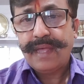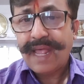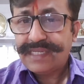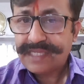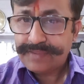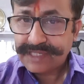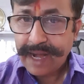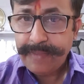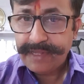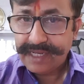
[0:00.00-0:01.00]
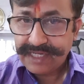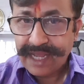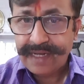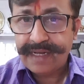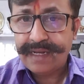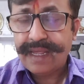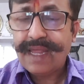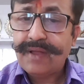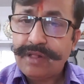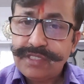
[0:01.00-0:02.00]
and subscribe to the channel
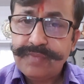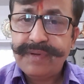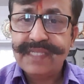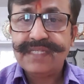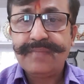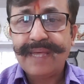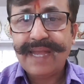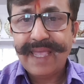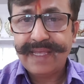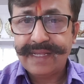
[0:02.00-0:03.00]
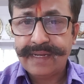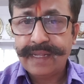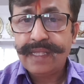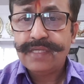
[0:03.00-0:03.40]
and also press the bell icon